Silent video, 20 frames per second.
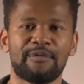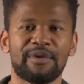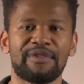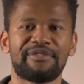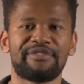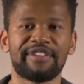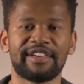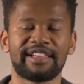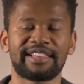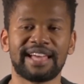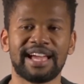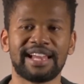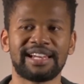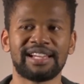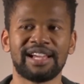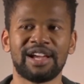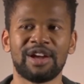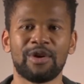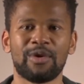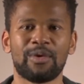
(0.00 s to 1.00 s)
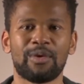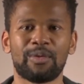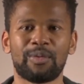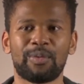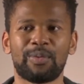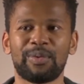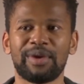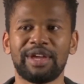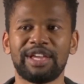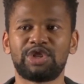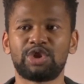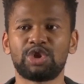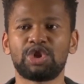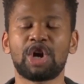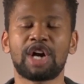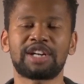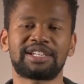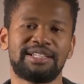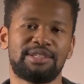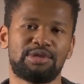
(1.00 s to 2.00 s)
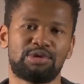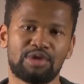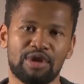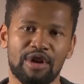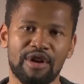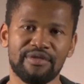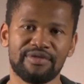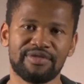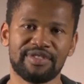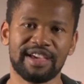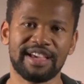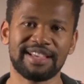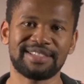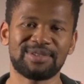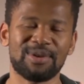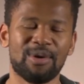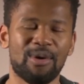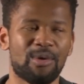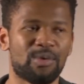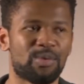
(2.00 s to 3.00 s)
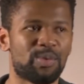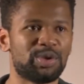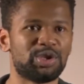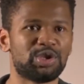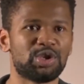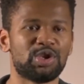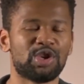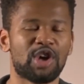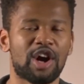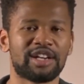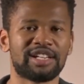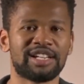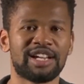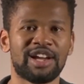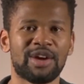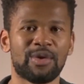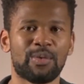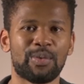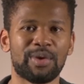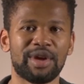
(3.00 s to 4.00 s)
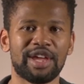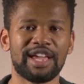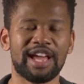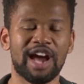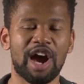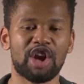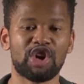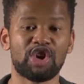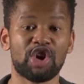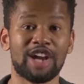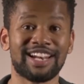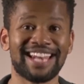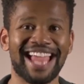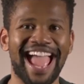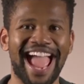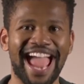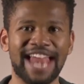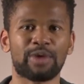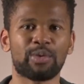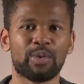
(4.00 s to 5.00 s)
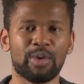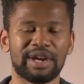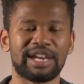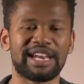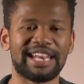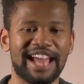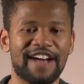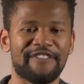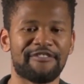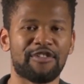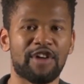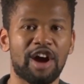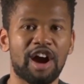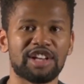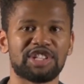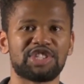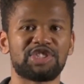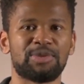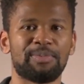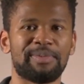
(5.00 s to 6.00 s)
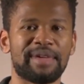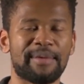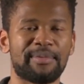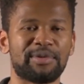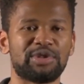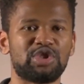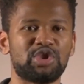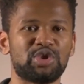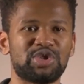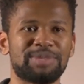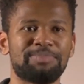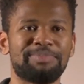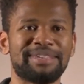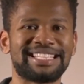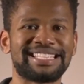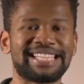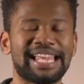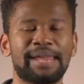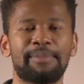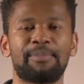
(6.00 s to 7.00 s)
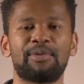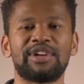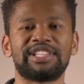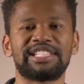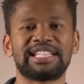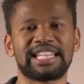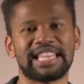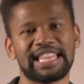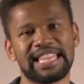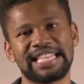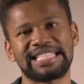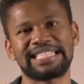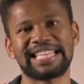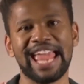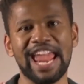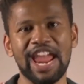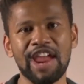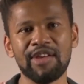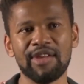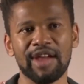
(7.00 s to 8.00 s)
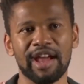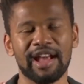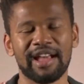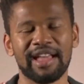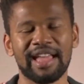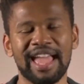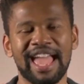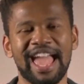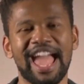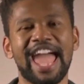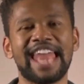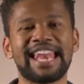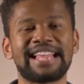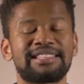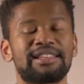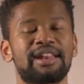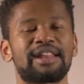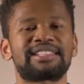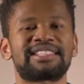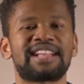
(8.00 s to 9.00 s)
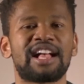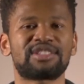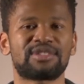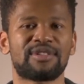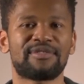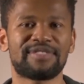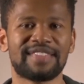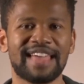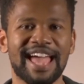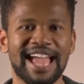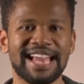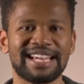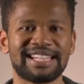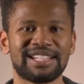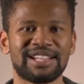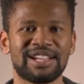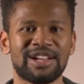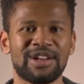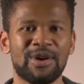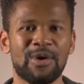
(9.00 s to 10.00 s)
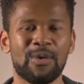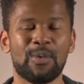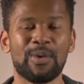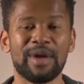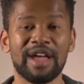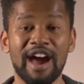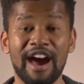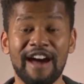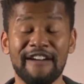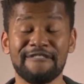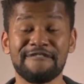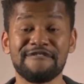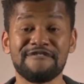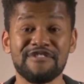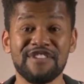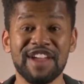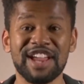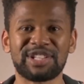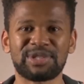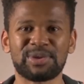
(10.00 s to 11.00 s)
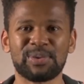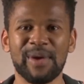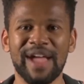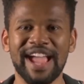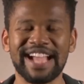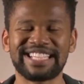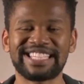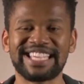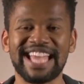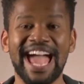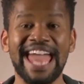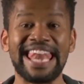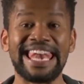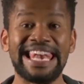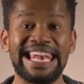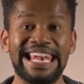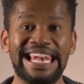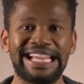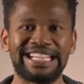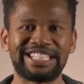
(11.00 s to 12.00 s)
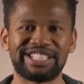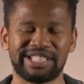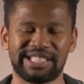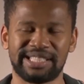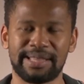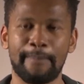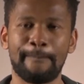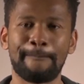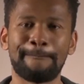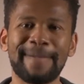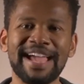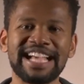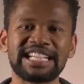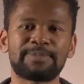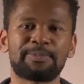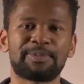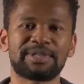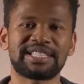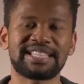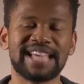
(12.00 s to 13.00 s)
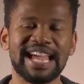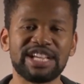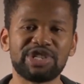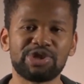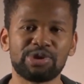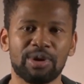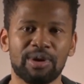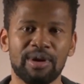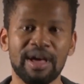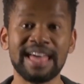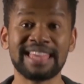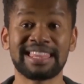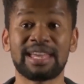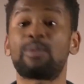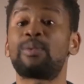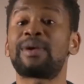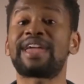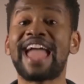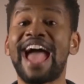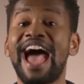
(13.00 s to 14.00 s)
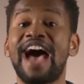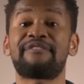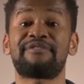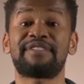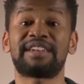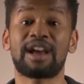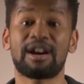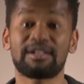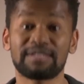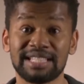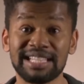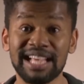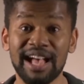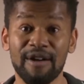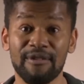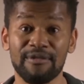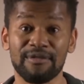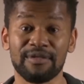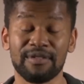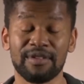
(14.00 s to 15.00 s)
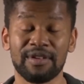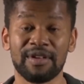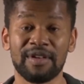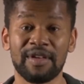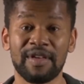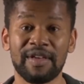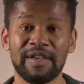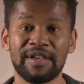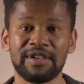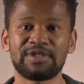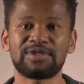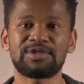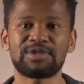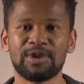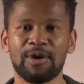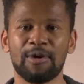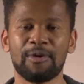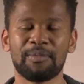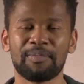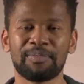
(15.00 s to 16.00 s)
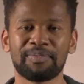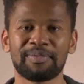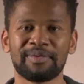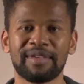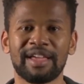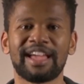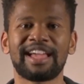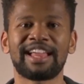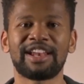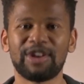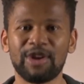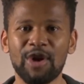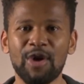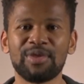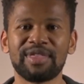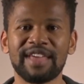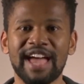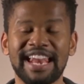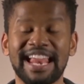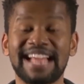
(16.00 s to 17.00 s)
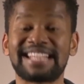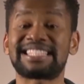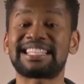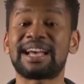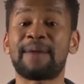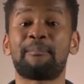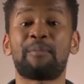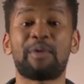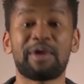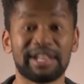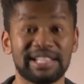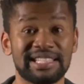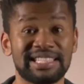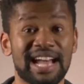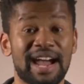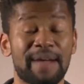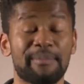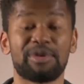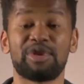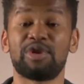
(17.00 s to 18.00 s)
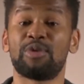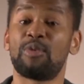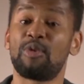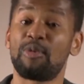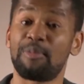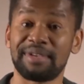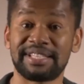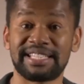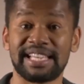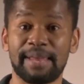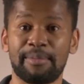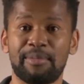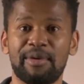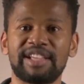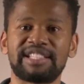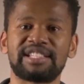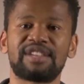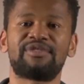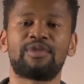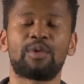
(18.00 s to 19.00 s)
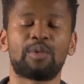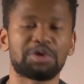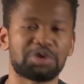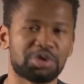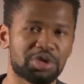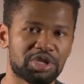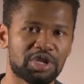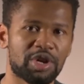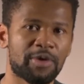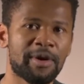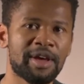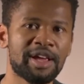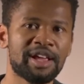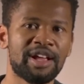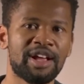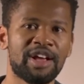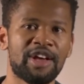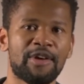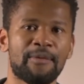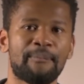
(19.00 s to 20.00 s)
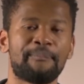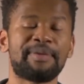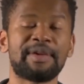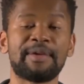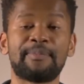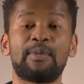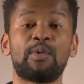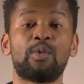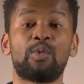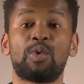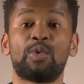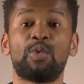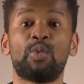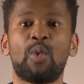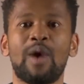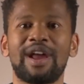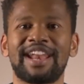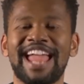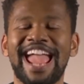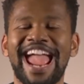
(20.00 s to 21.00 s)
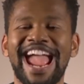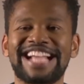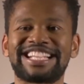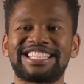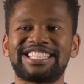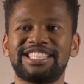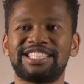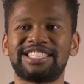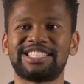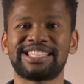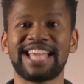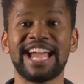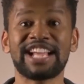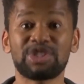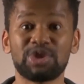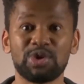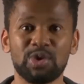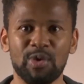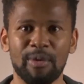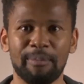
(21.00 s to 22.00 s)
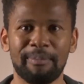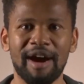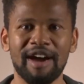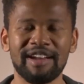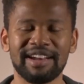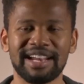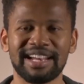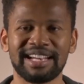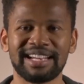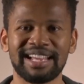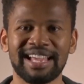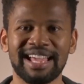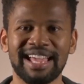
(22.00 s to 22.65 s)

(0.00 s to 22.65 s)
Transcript: We feel that we do not deserve this, or we are not adequate enough for us to be able to be celebrated in this area. And as a result of that, we are afraid to actually unleash the best potential that we have in ourselves. So know that at some point in time, you will be celebrated for what you're doing. People would want to actually chat to you about it.